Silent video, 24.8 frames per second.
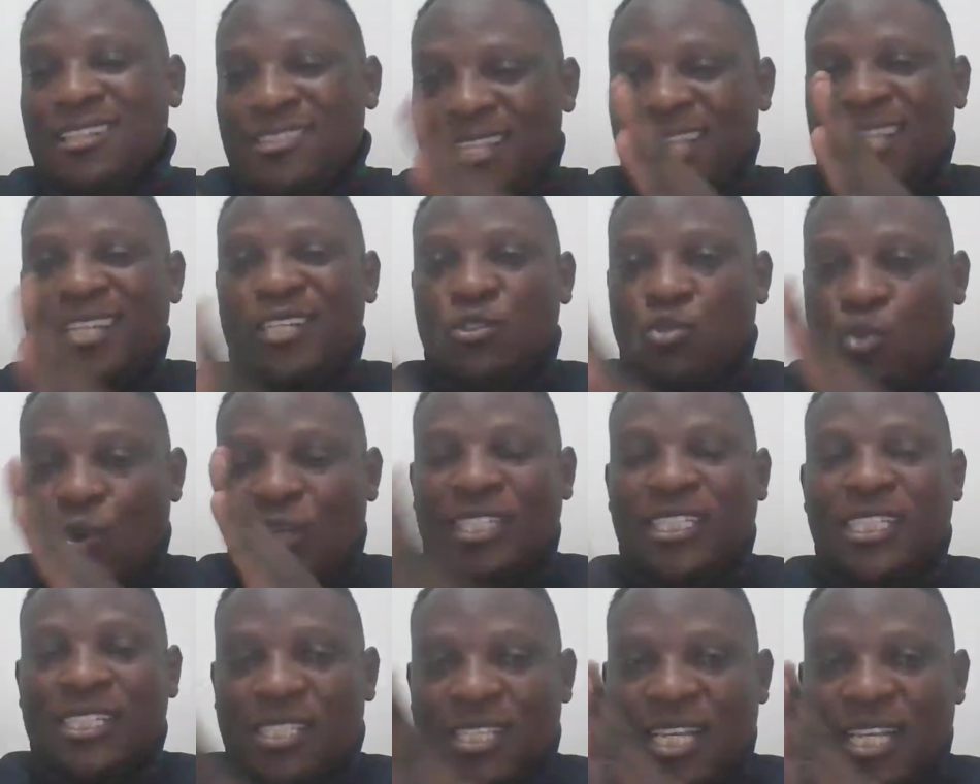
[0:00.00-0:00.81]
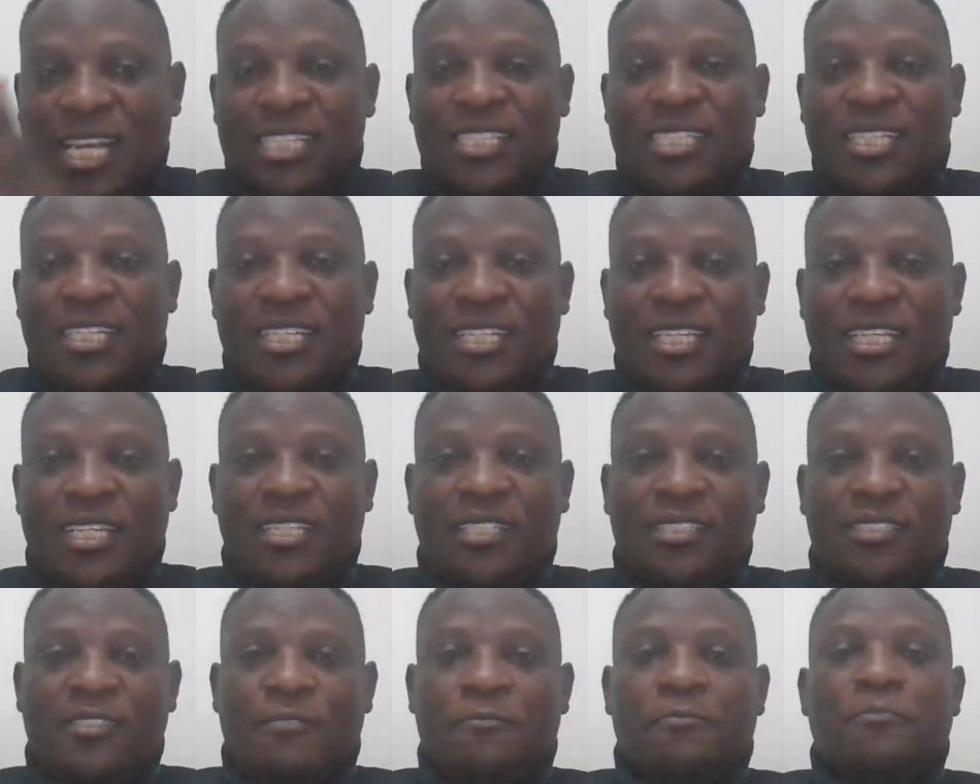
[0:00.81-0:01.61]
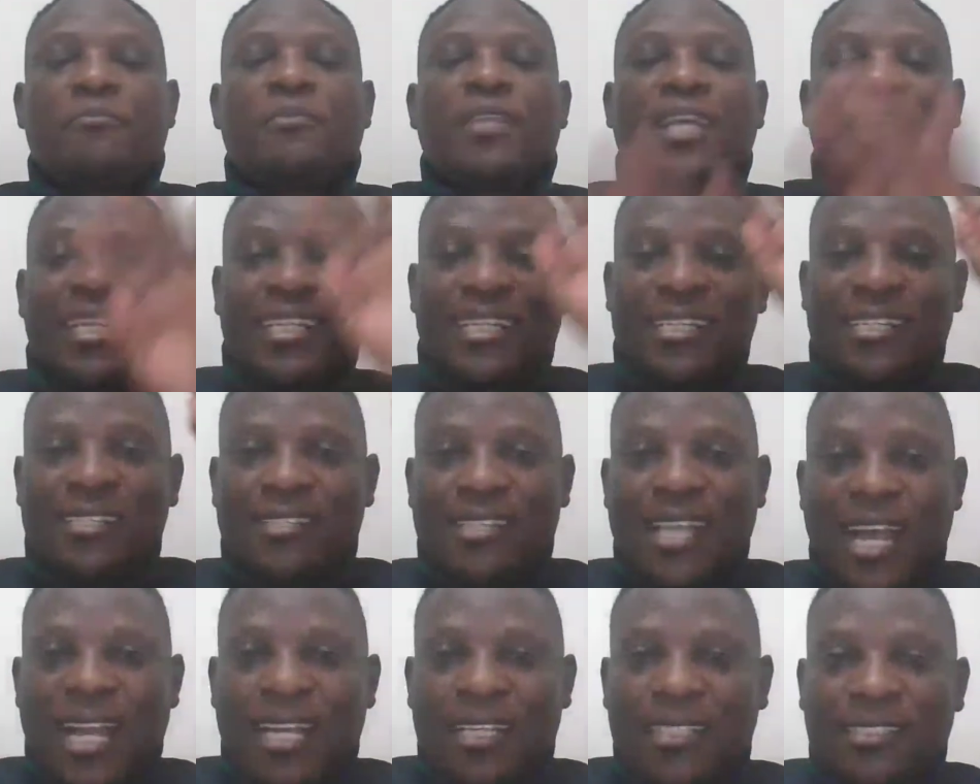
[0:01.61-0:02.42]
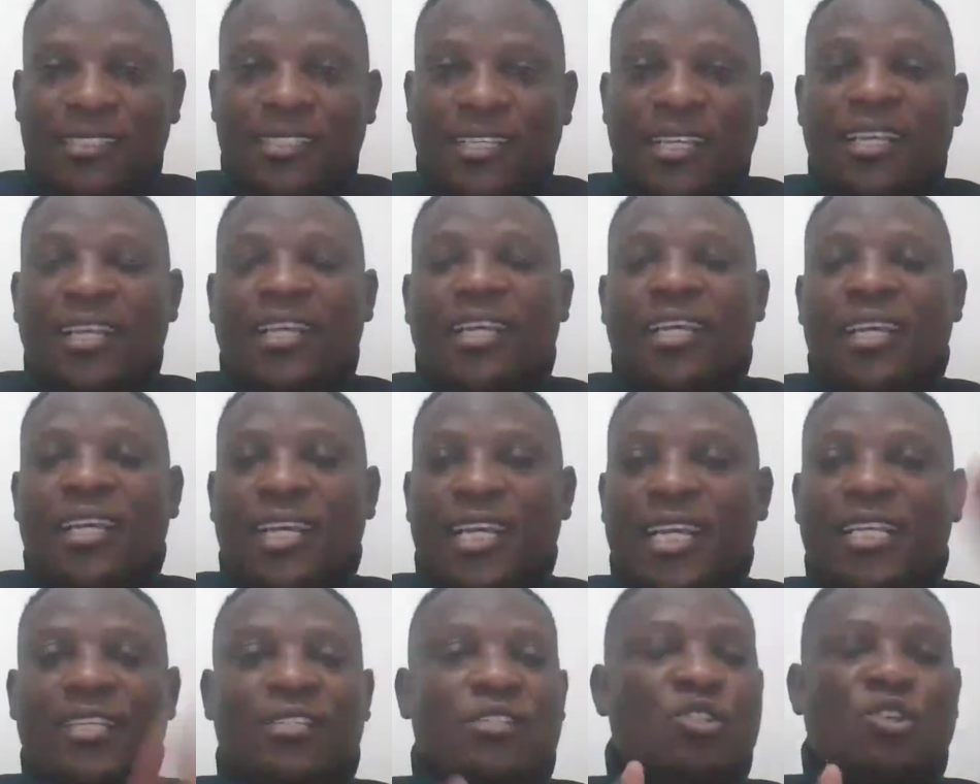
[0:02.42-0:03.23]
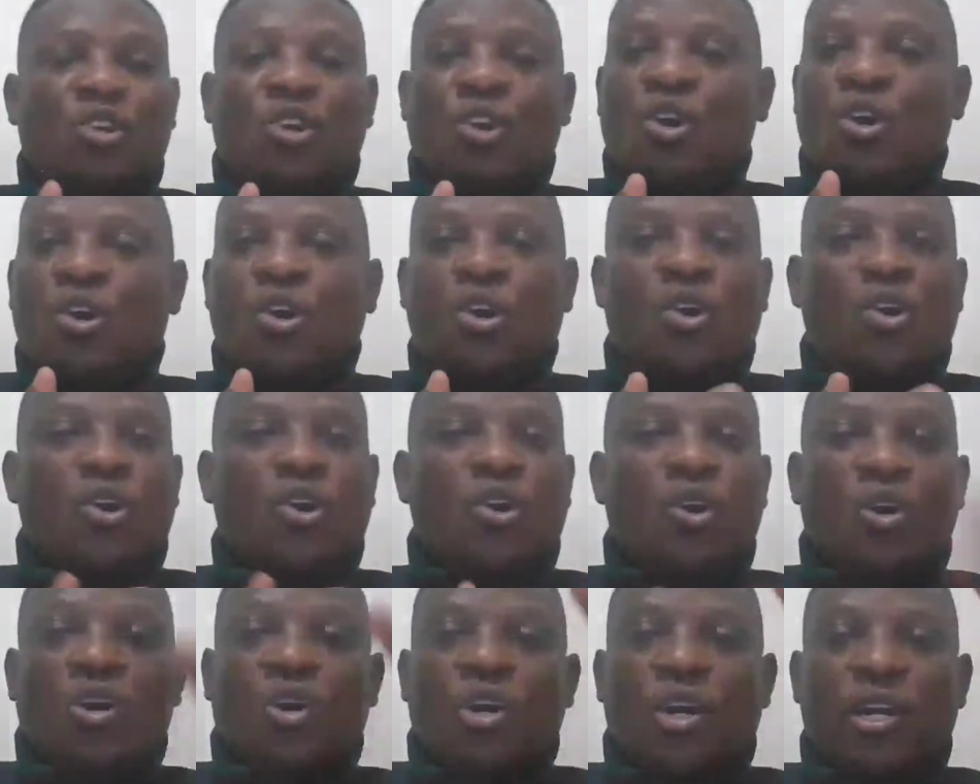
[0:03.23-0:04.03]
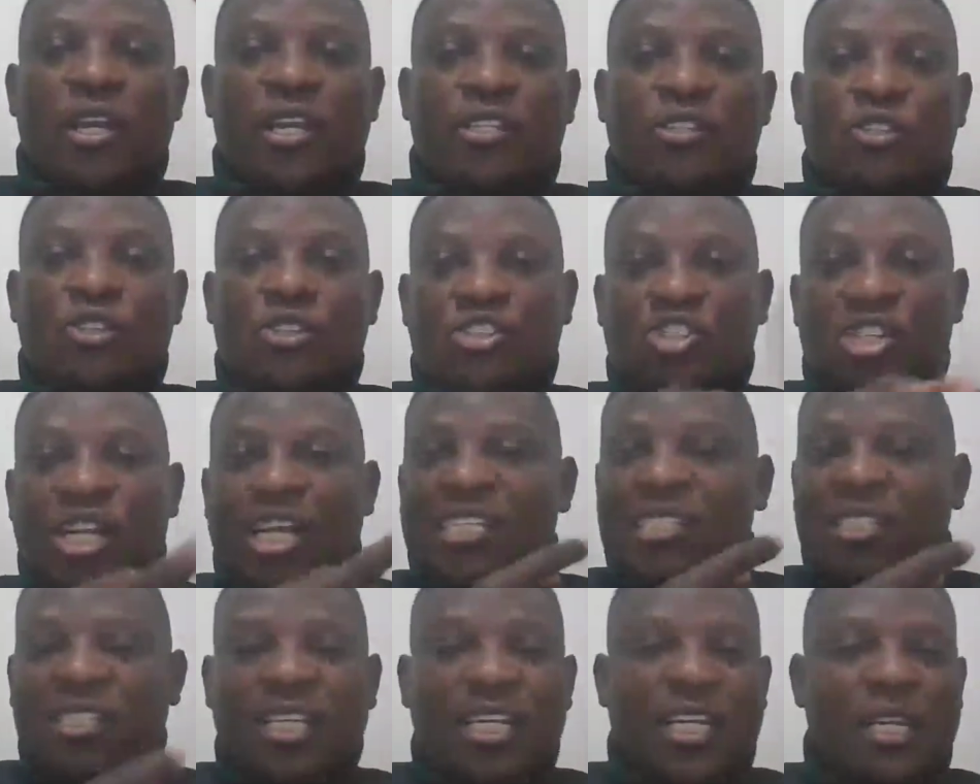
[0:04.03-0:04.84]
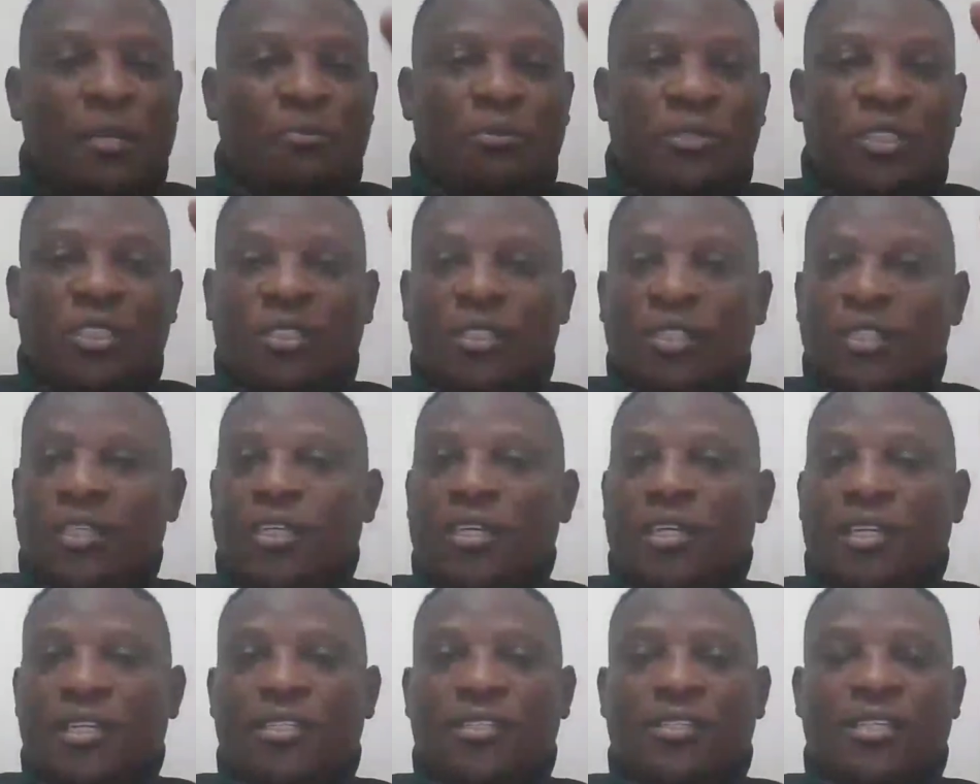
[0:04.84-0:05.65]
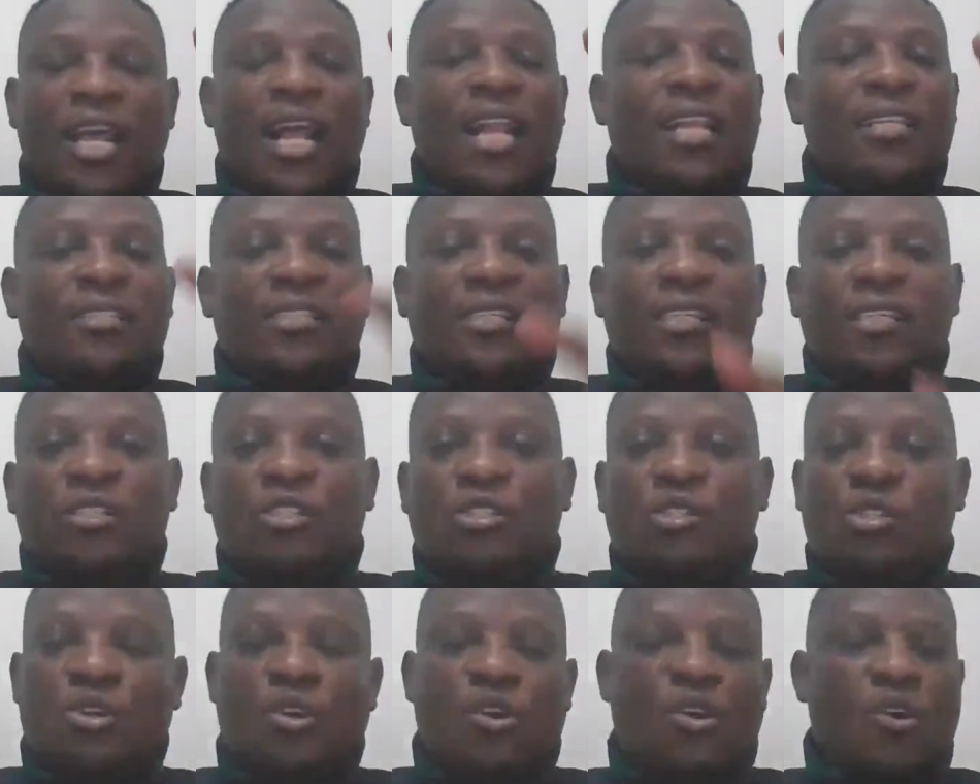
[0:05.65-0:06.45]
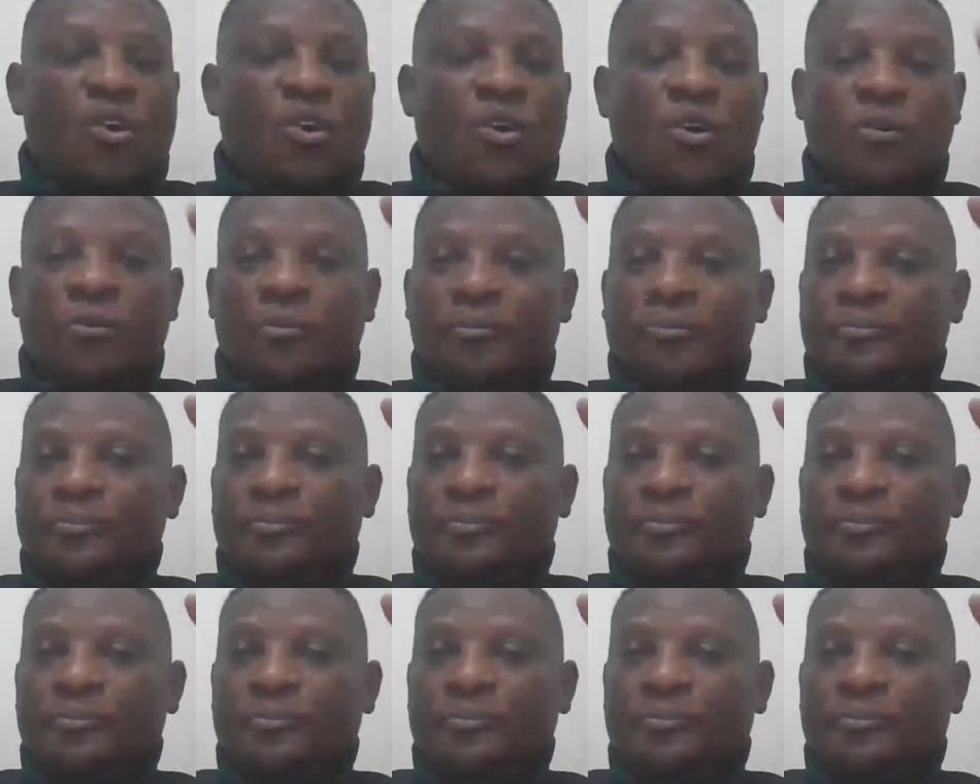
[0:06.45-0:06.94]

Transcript: That is what discussion is. Results is your transcript. Results is your